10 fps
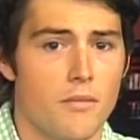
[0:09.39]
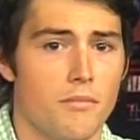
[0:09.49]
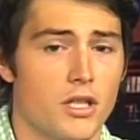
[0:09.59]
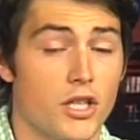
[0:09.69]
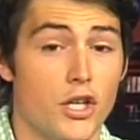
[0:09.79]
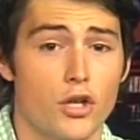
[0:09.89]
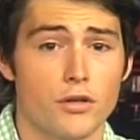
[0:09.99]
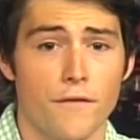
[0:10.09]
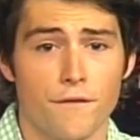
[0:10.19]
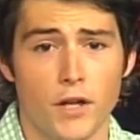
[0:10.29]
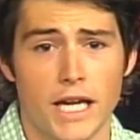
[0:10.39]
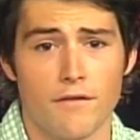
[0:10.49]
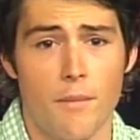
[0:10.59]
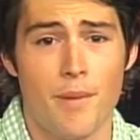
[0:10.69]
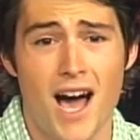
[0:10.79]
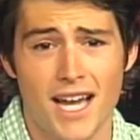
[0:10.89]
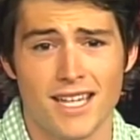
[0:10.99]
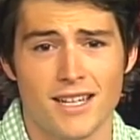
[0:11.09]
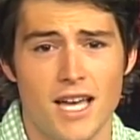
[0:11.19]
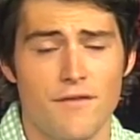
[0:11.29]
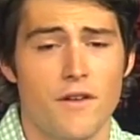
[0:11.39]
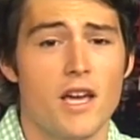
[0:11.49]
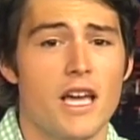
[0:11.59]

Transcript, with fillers: McLean heard the flick of a pocket knife,